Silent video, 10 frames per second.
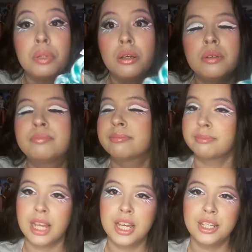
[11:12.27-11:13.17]
blue,
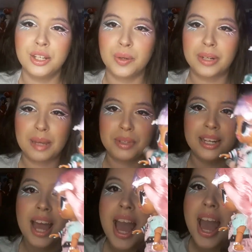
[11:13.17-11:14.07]
you know what I
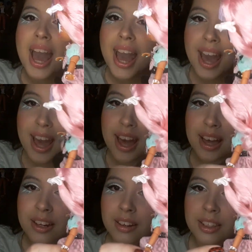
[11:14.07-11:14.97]
mean.
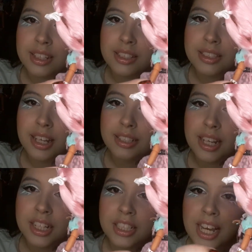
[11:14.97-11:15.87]
And on this
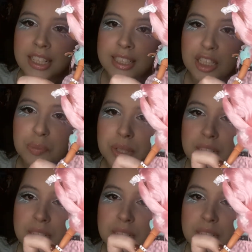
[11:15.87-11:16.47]
side she has this